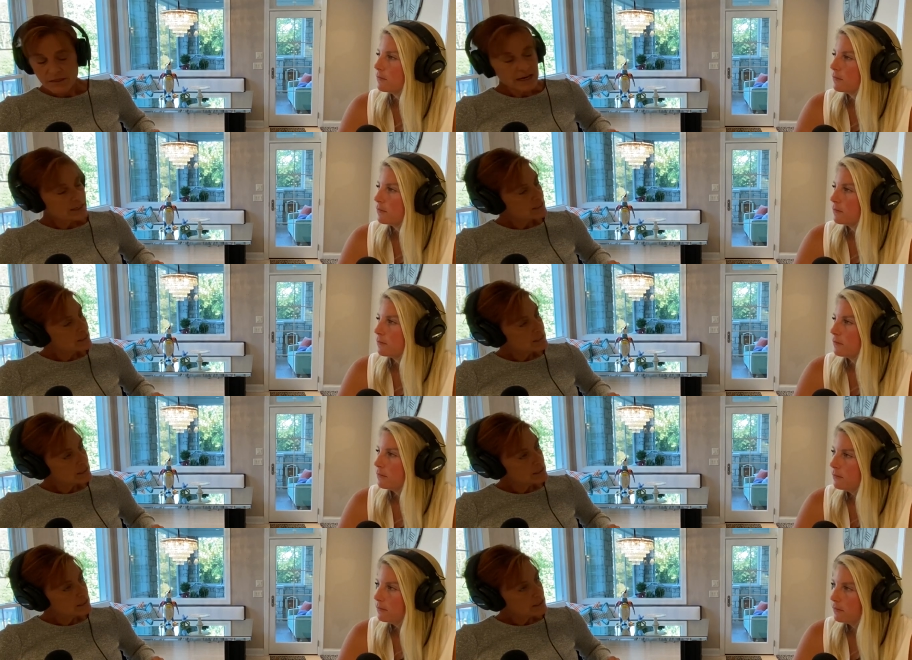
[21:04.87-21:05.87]
Speaker 1: that
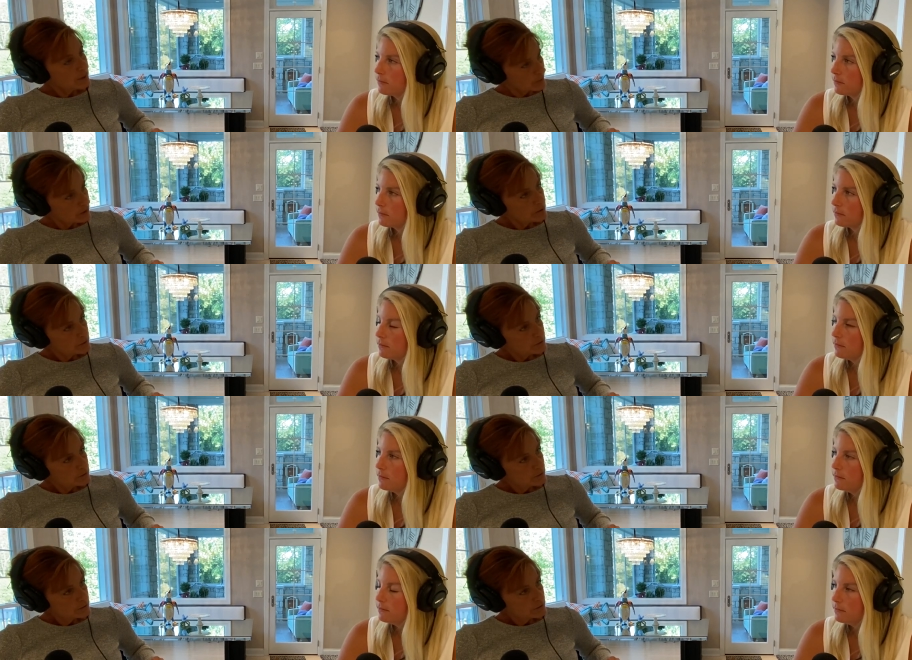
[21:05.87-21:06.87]
summer,
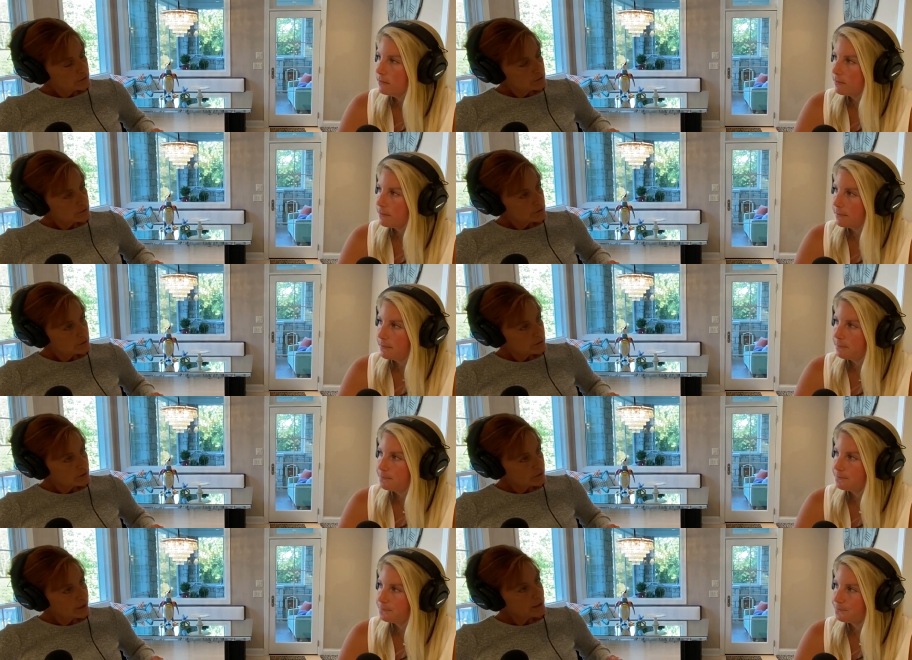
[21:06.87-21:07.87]

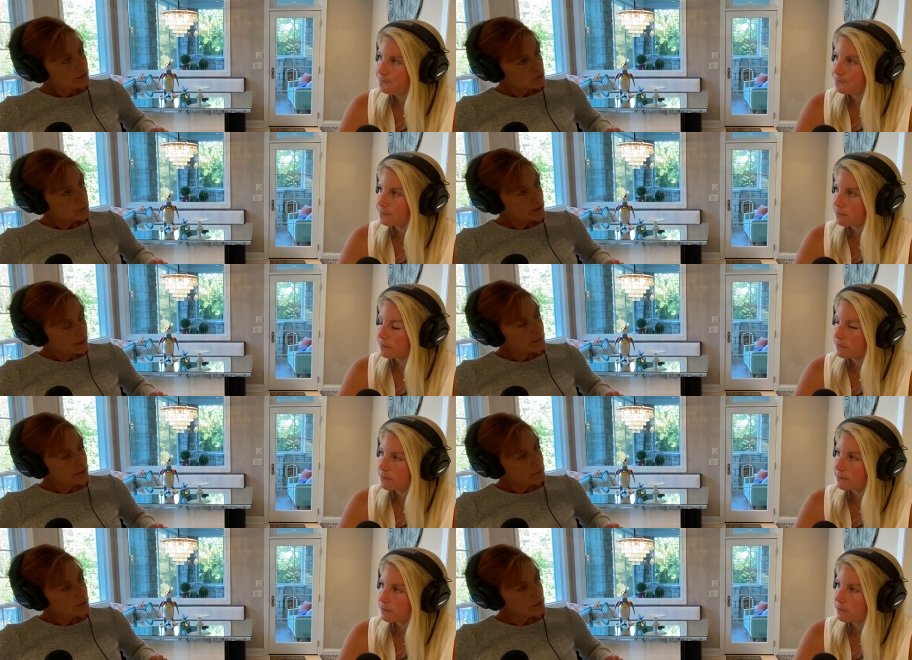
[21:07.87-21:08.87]
okay, because we got
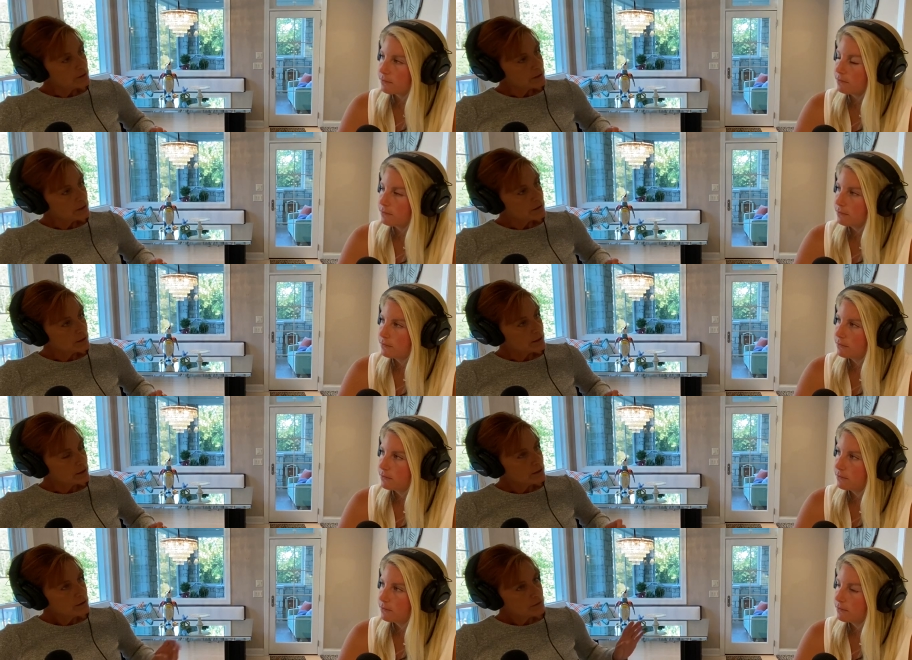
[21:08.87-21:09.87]
them in, in,
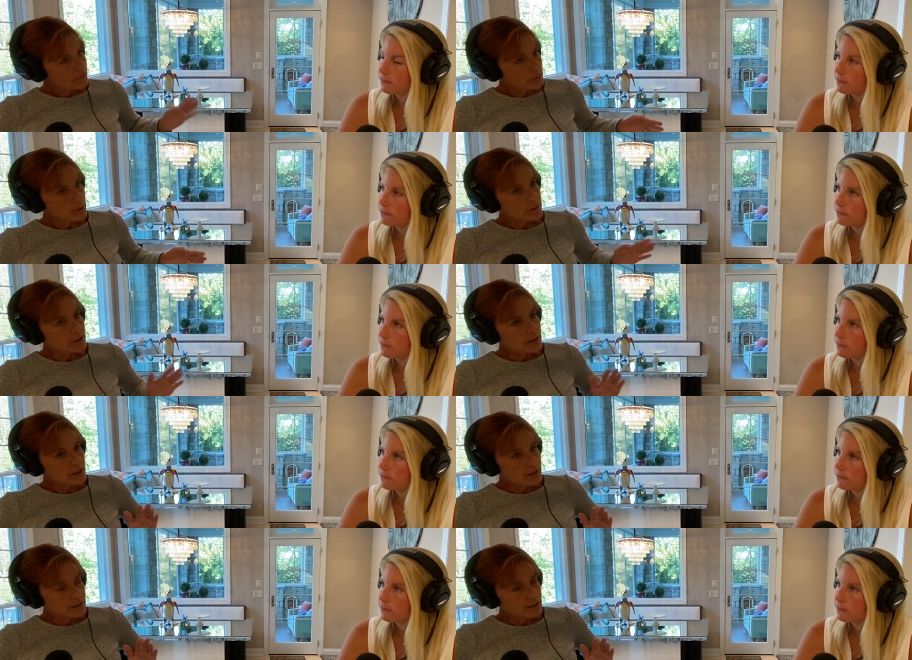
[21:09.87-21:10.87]
uh,
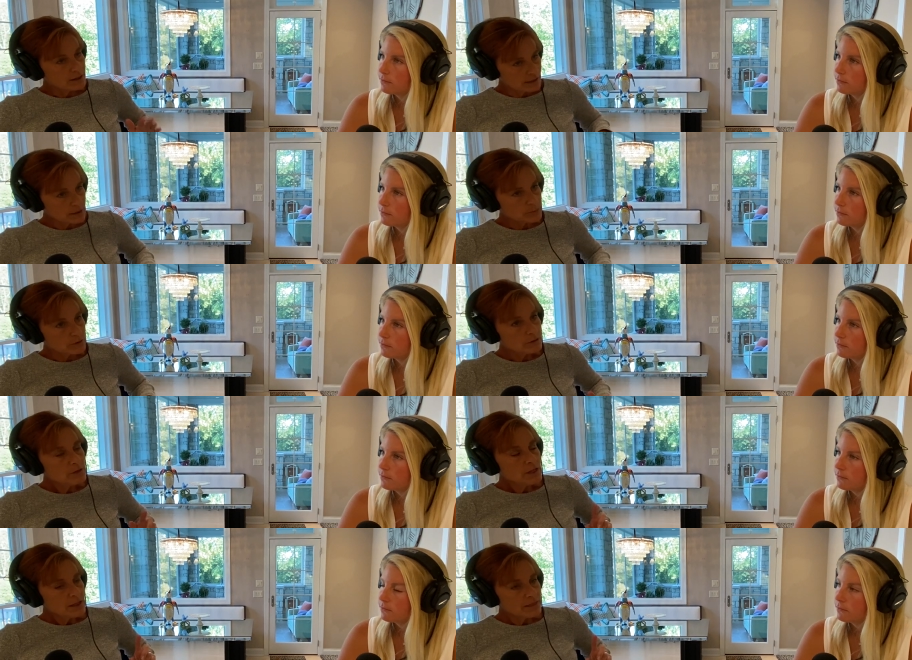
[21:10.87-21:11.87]
February and then April
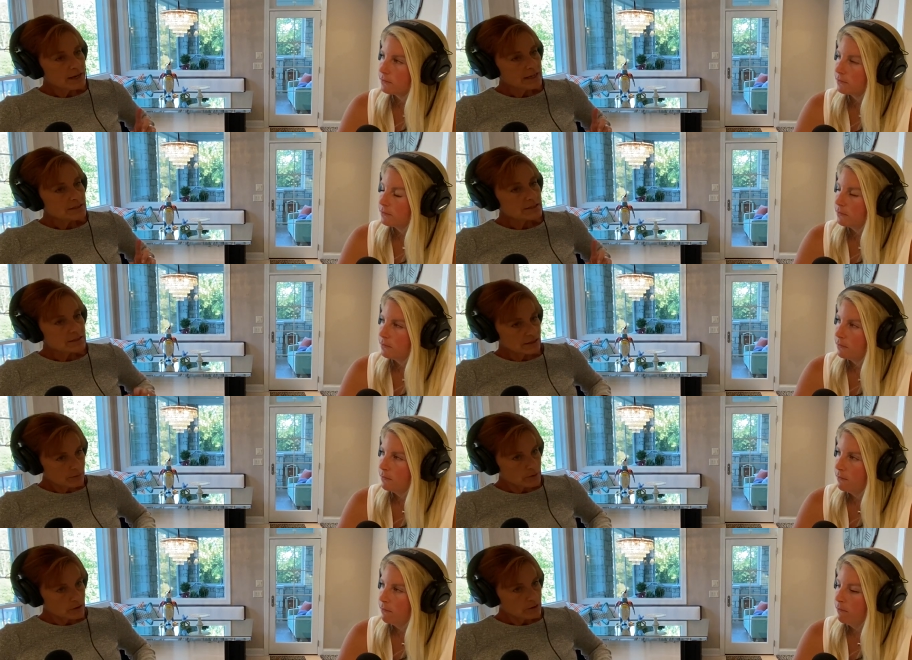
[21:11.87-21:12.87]
that
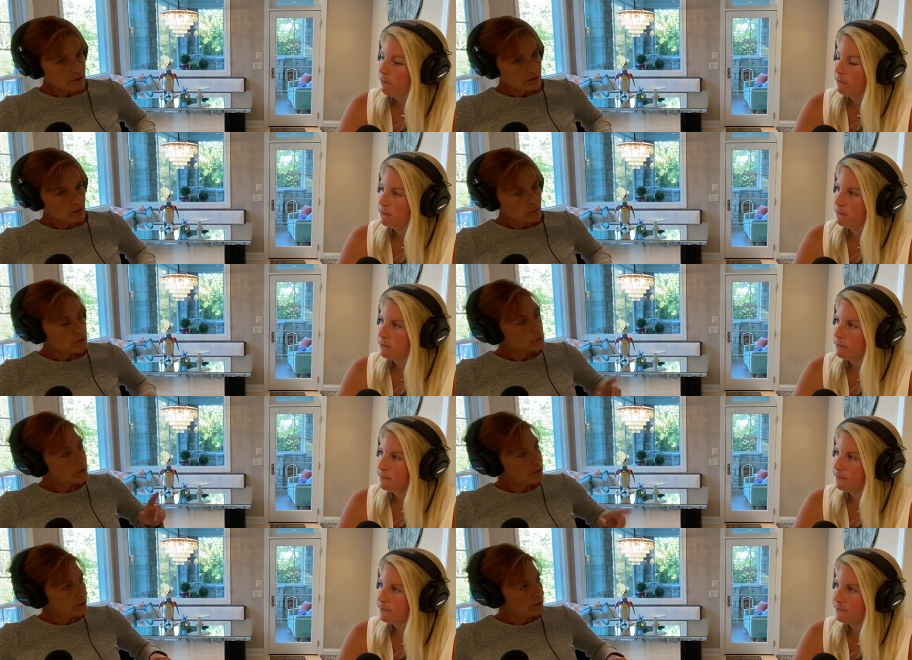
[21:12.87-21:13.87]
summer was
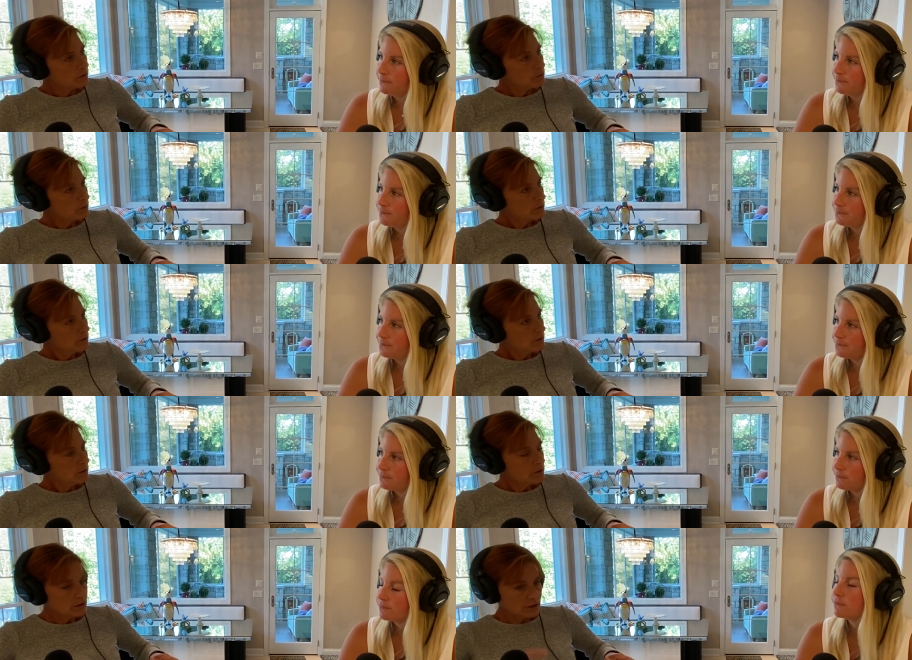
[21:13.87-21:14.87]
when you
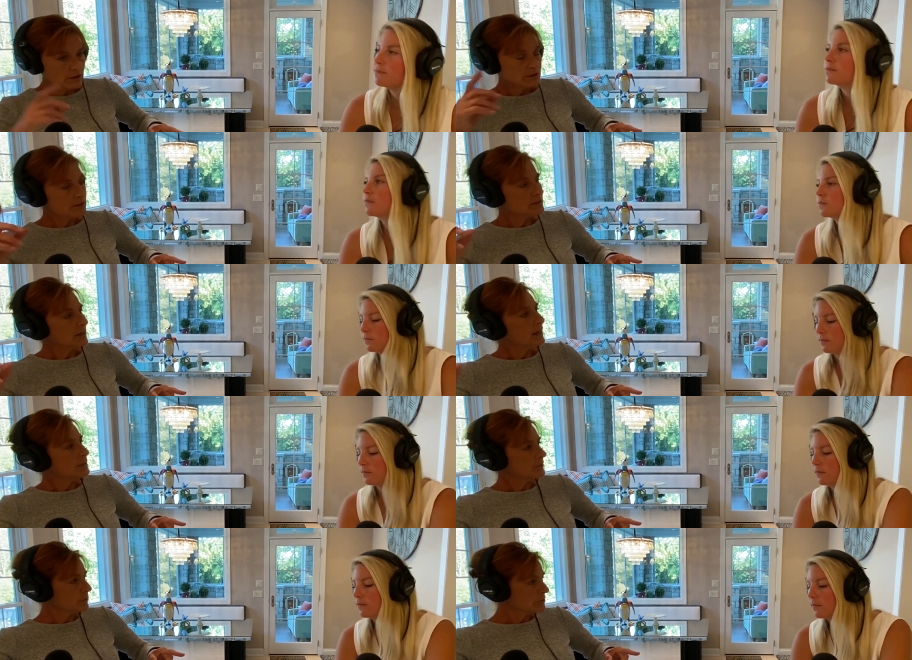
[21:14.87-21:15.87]
uh, let's say
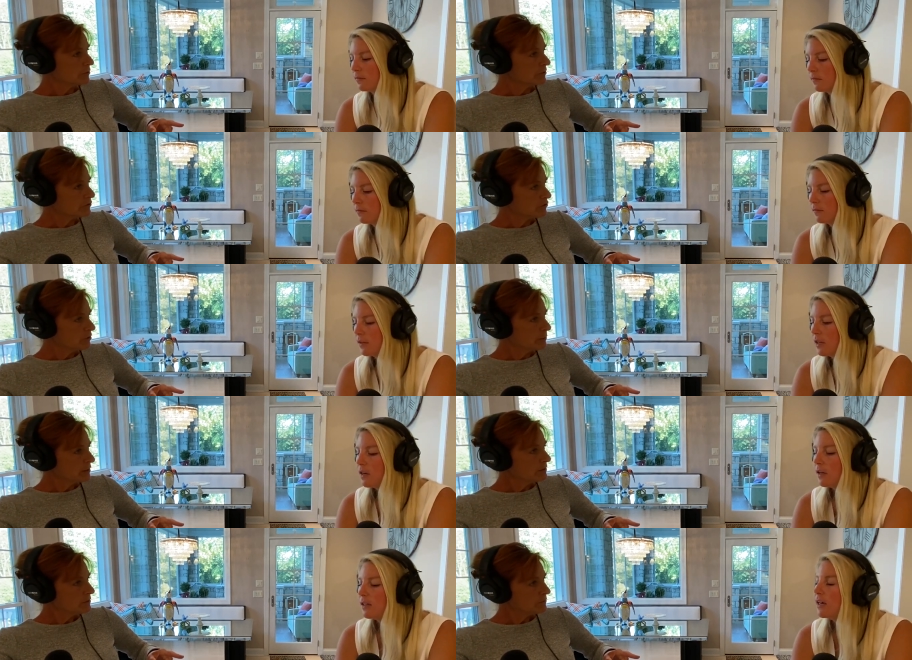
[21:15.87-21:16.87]
Oliver was going to
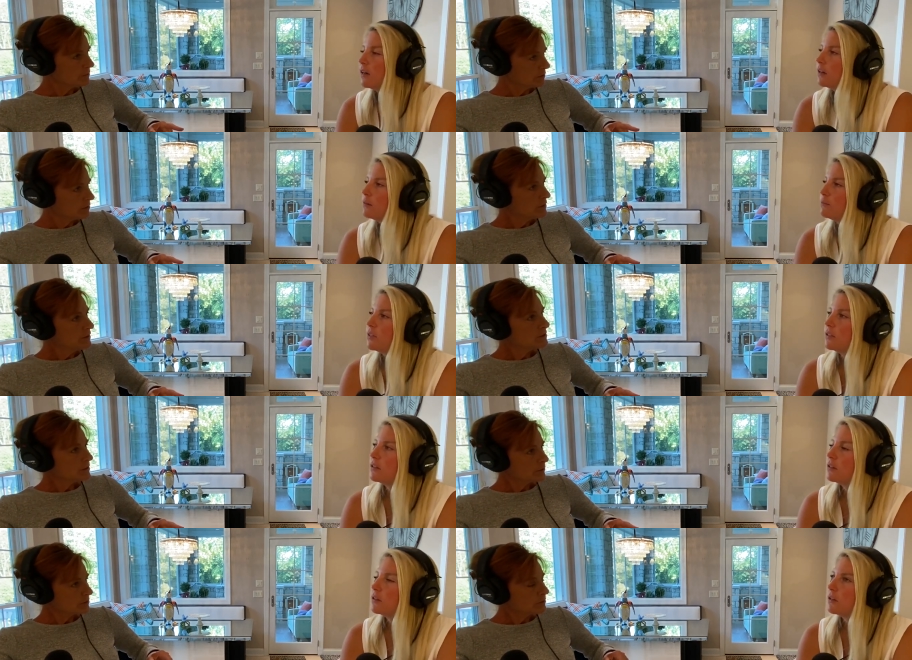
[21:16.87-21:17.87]
Truman. Yeah, but
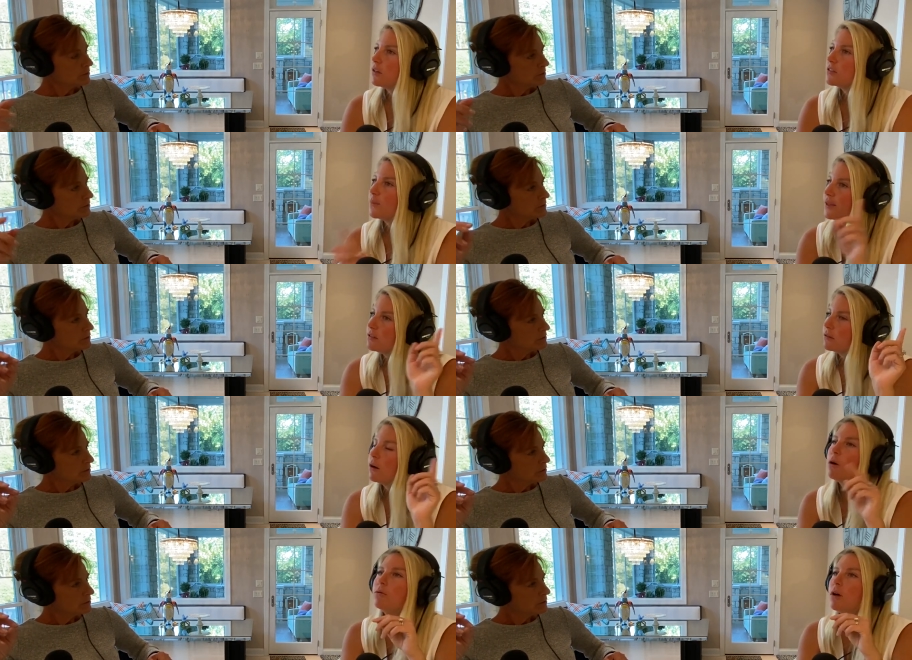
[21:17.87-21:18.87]
summer school. Spent.
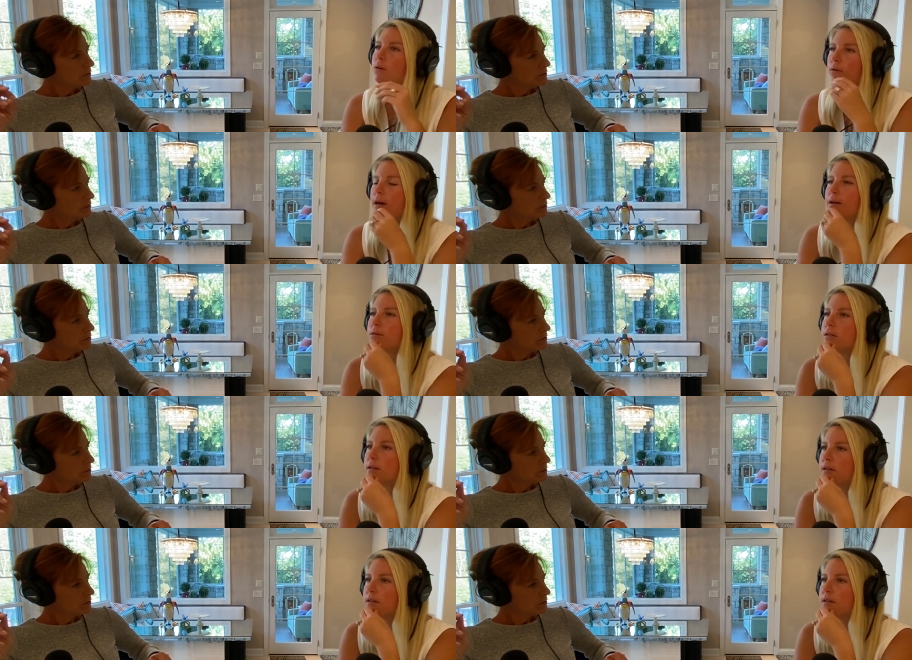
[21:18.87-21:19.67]
Speaker 2: Oh no, I was.